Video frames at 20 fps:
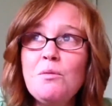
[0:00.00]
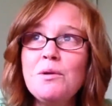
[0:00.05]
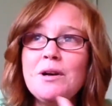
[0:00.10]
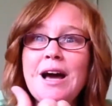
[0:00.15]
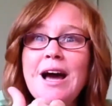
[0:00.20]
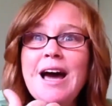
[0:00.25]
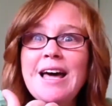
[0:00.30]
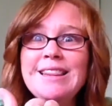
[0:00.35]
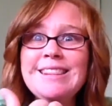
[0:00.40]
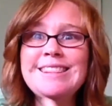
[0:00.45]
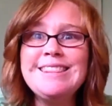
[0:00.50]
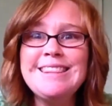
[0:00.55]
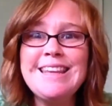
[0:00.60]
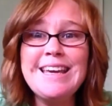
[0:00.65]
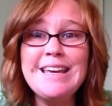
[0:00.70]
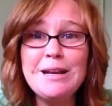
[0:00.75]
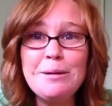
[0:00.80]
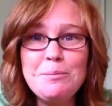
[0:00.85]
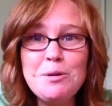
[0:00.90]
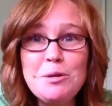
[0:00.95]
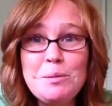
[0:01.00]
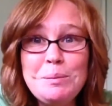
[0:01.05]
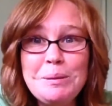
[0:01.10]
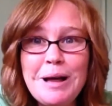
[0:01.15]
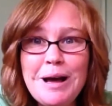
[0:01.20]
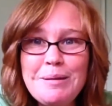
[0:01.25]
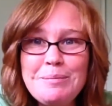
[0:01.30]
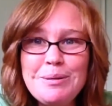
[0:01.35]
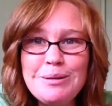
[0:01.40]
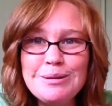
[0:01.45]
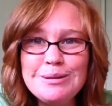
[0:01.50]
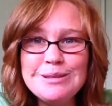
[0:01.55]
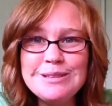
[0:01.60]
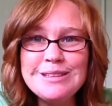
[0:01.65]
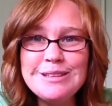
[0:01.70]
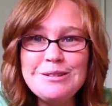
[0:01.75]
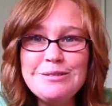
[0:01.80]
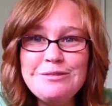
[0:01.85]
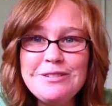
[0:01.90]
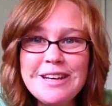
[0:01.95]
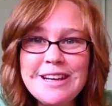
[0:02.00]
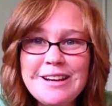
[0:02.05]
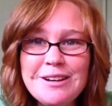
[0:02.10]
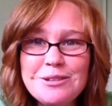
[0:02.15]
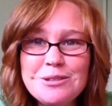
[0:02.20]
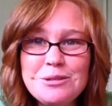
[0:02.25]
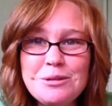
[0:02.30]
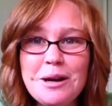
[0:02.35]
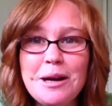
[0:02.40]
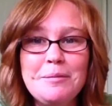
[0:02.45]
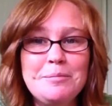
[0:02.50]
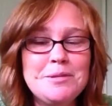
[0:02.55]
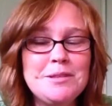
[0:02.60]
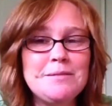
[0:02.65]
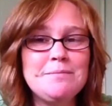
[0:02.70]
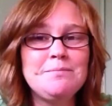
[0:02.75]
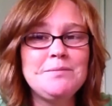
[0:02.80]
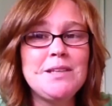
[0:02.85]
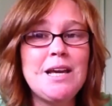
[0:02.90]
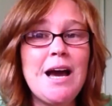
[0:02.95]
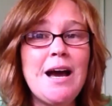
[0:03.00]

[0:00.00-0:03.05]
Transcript: Not thinking of new blog posts and new video scripts.